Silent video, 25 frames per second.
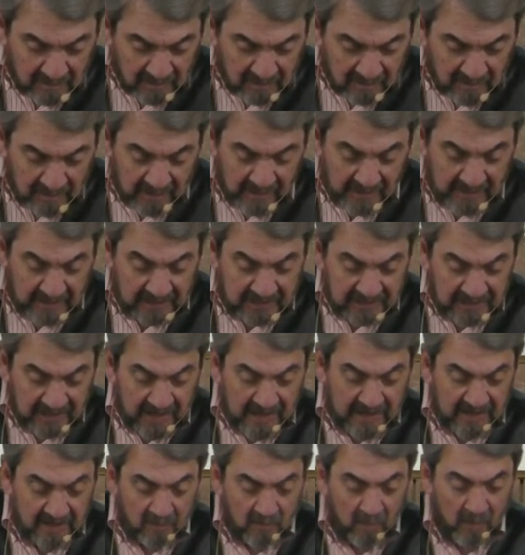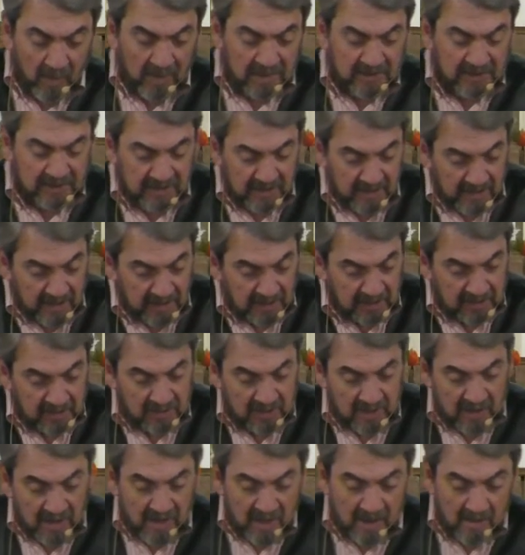Then he said, Watch
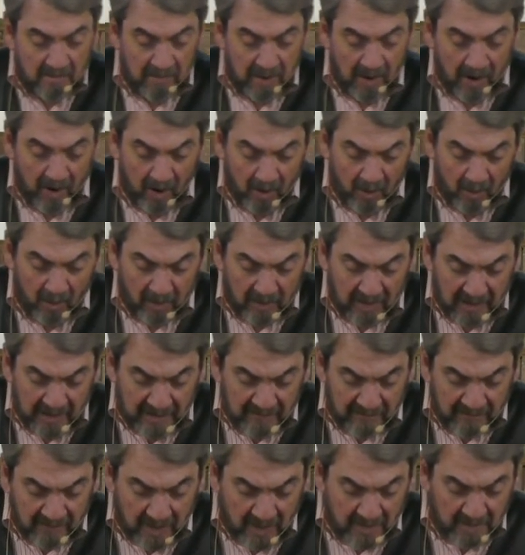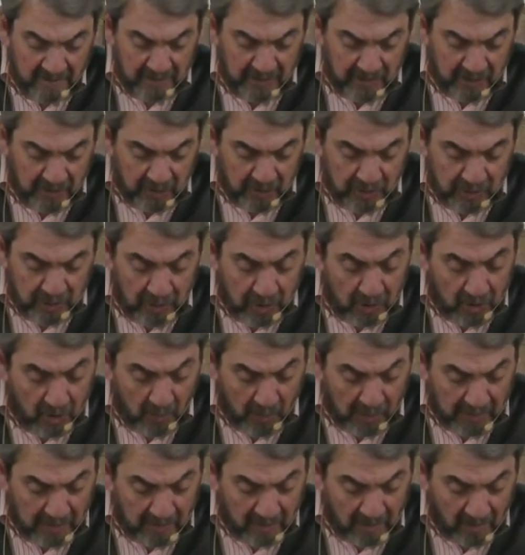this. Behold, I have come to do your
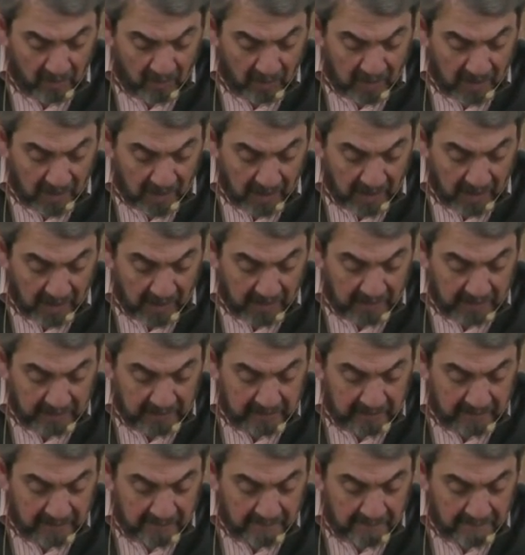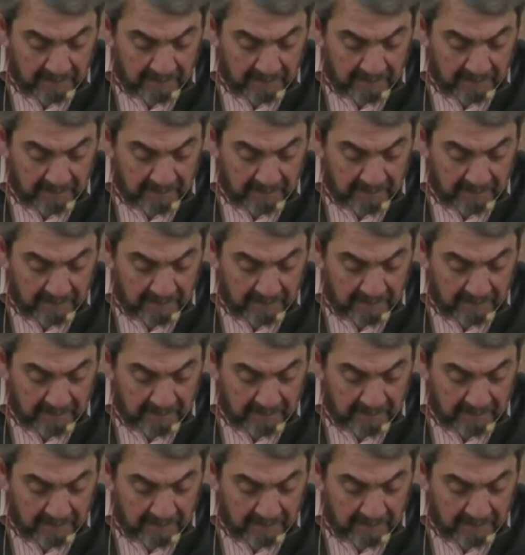will, O God.